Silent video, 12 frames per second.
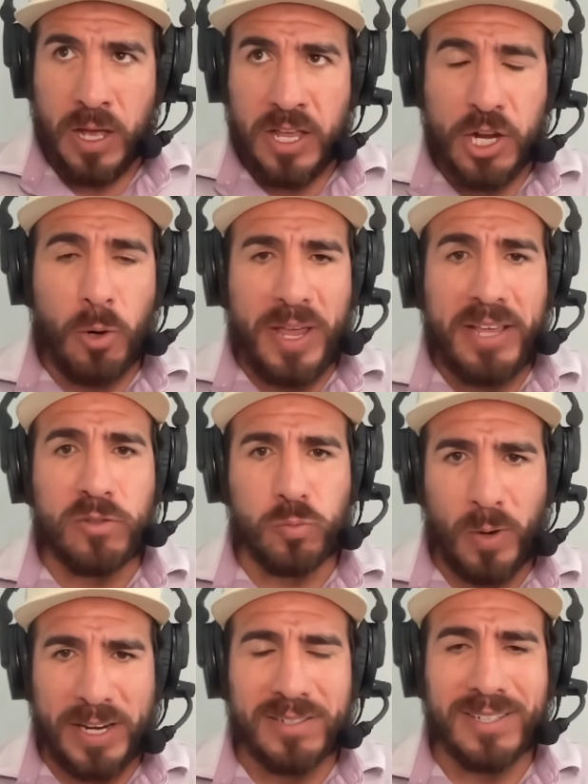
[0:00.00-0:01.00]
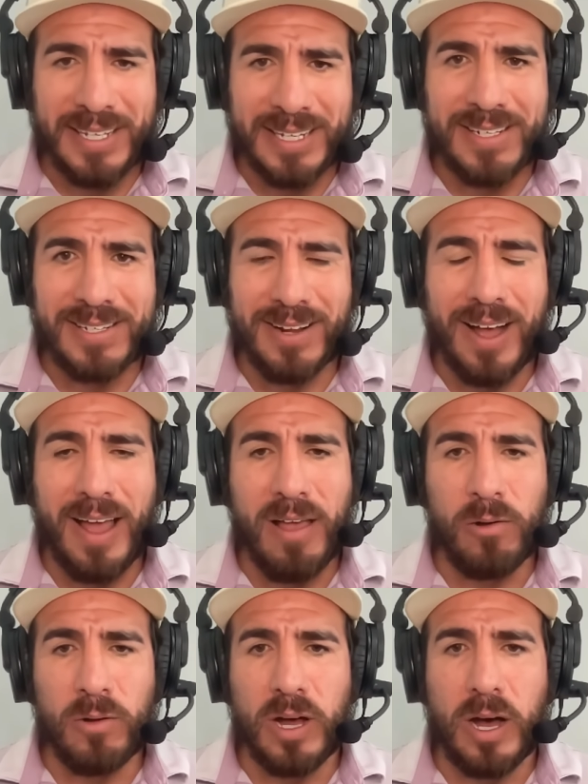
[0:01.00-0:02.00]
you know, his wrestling
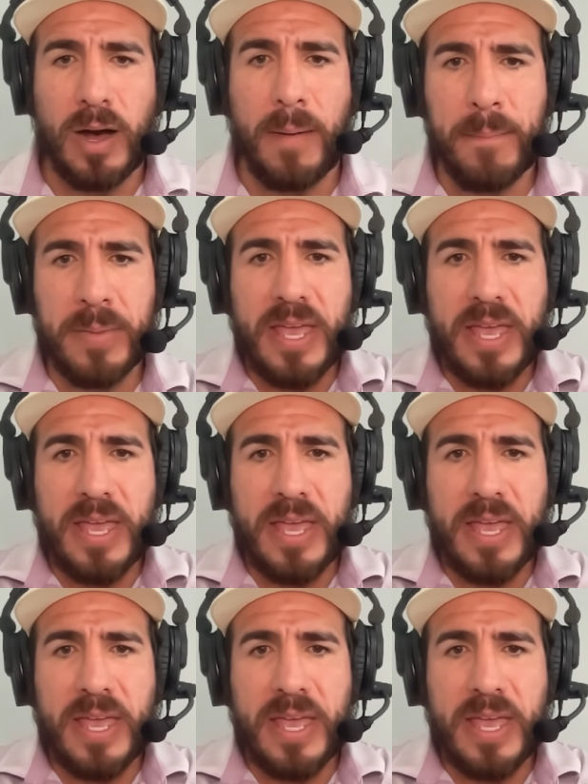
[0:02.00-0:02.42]
style um,